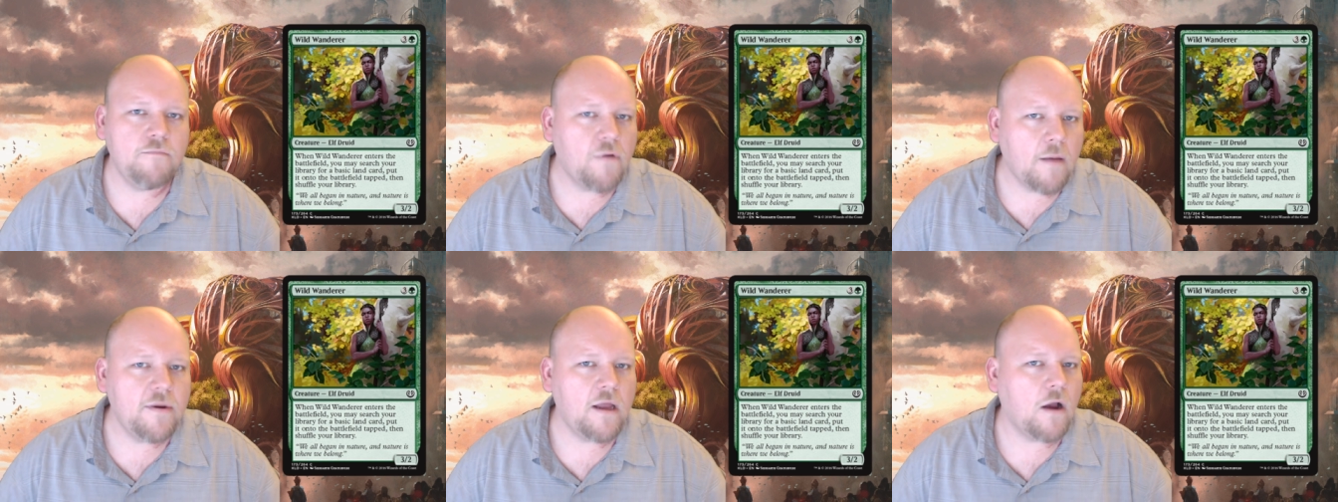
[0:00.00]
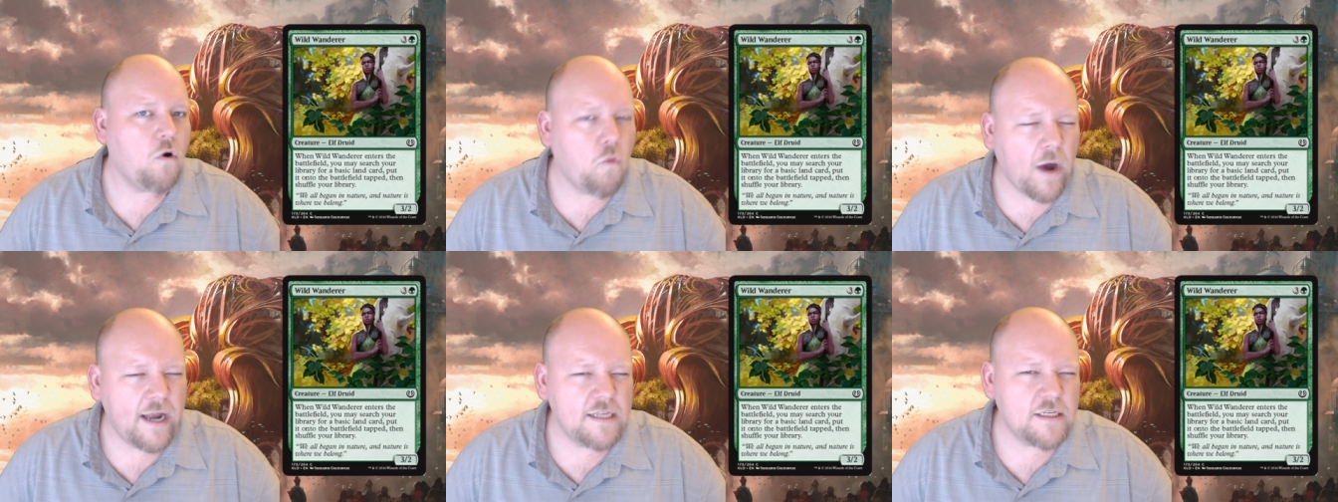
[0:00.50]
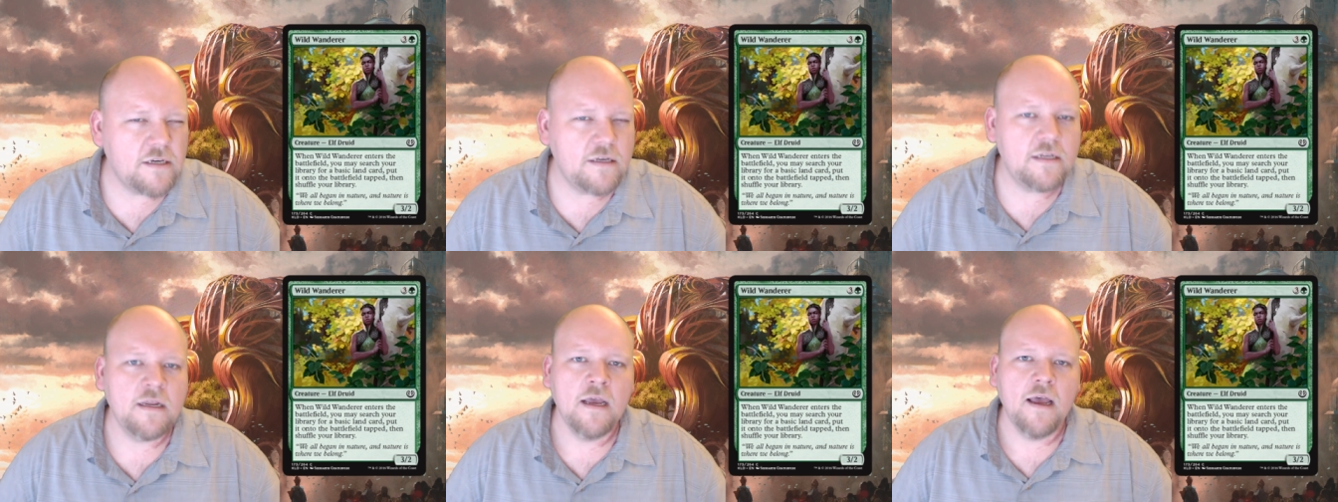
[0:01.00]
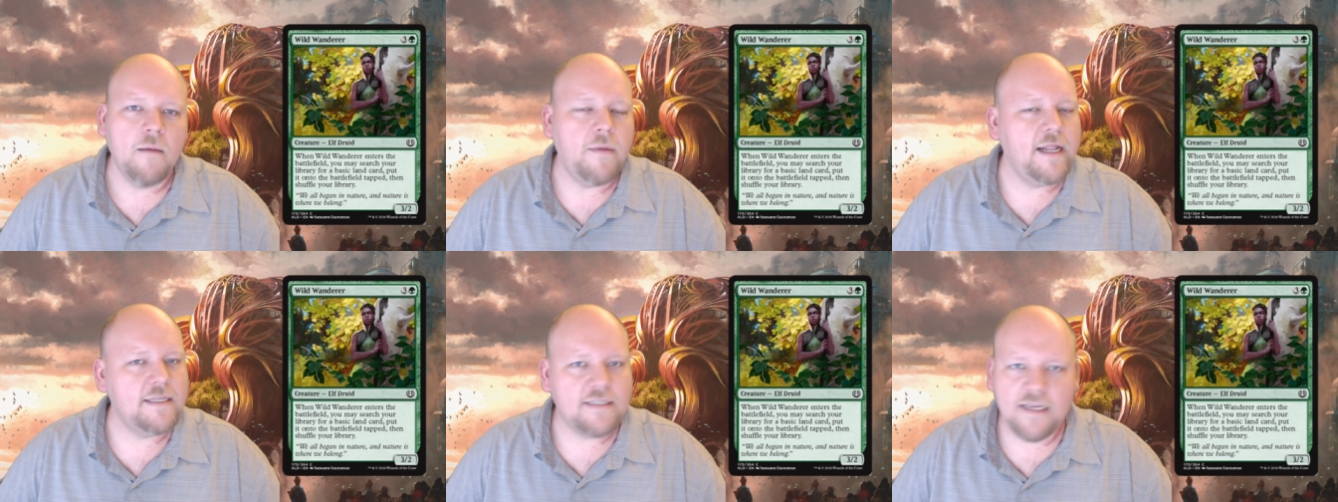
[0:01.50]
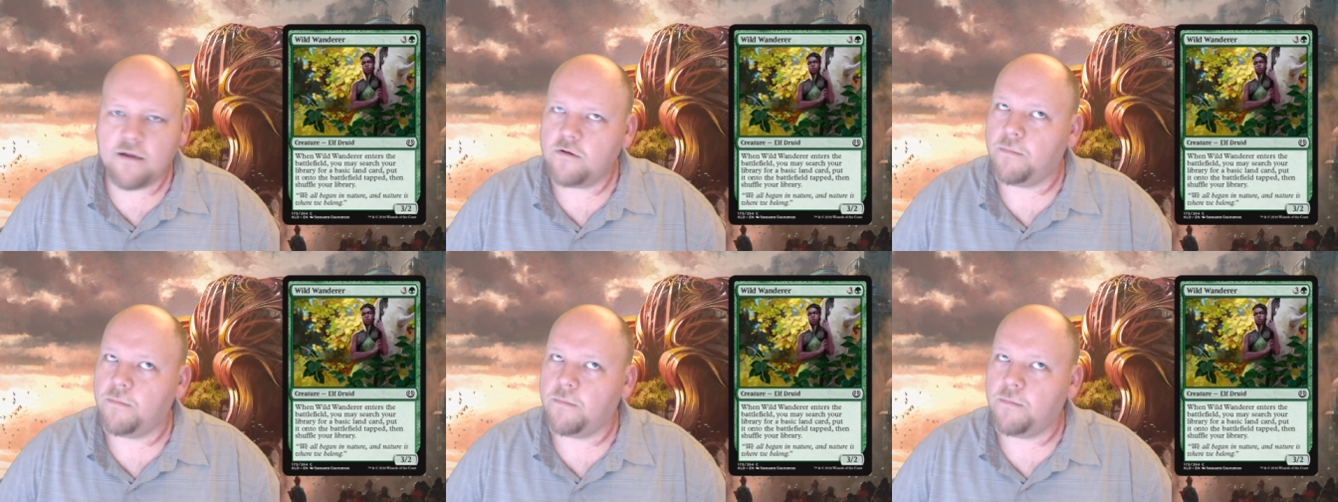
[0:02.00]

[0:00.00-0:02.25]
Probably not quite as good good, but in sealed,